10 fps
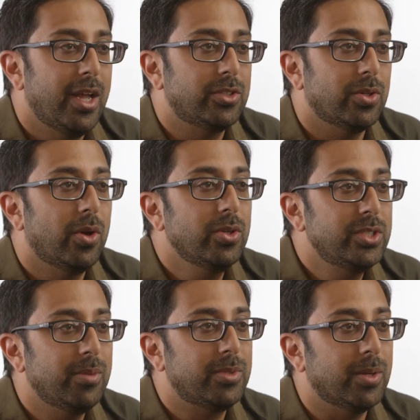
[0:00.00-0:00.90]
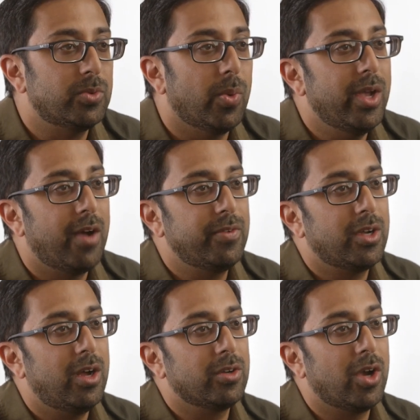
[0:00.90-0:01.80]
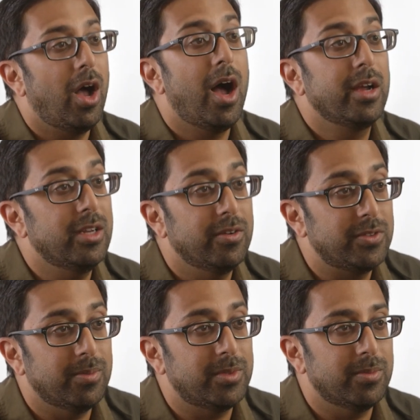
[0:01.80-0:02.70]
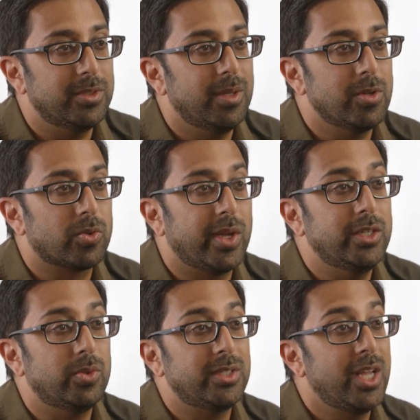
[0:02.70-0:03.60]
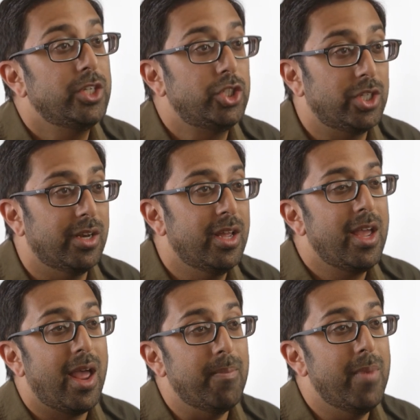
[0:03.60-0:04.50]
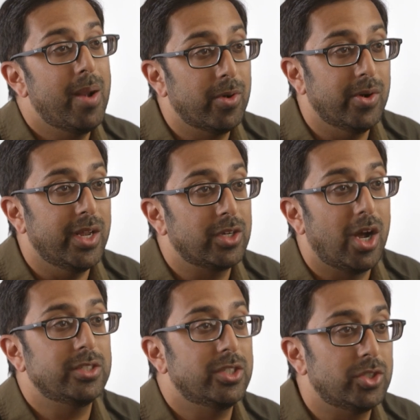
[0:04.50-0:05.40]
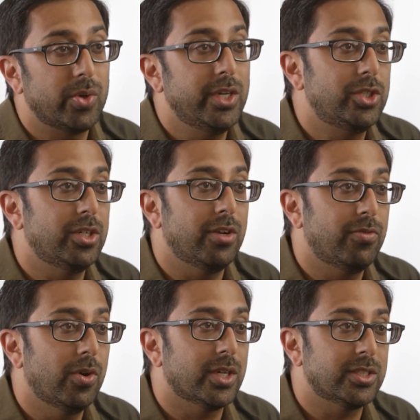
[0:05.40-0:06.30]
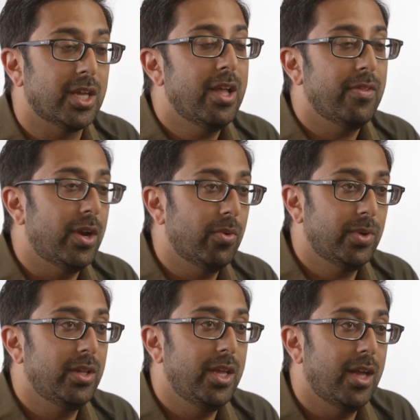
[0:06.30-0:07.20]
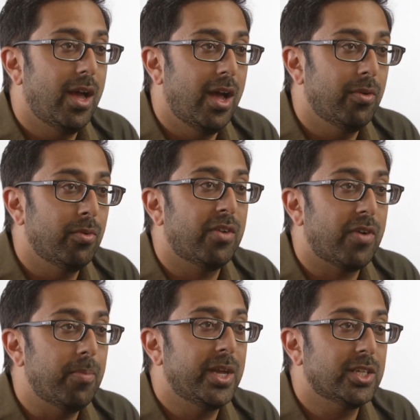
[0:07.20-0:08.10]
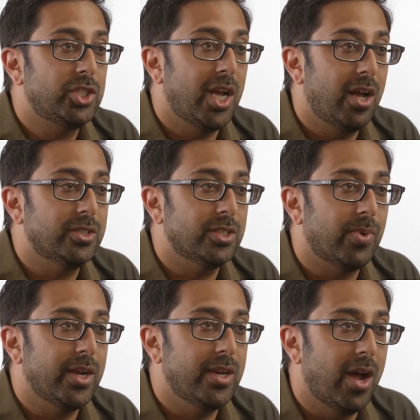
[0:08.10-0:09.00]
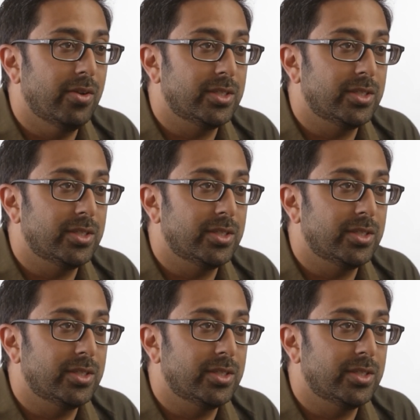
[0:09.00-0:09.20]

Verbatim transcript: And so those symptoms, what we often call cognitive symptoms, symptoms related to attention, attention and memory and concentration and focus. They're really uh, one of our biggest challenges right now in